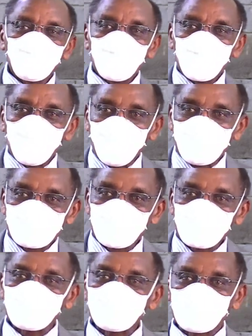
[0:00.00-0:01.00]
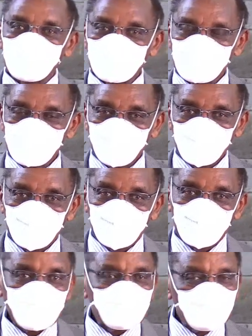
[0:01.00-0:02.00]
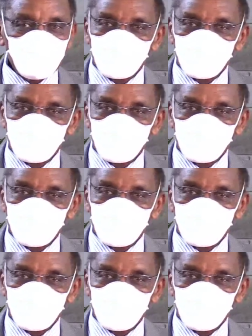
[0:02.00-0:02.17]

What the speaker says: has a risk. And you never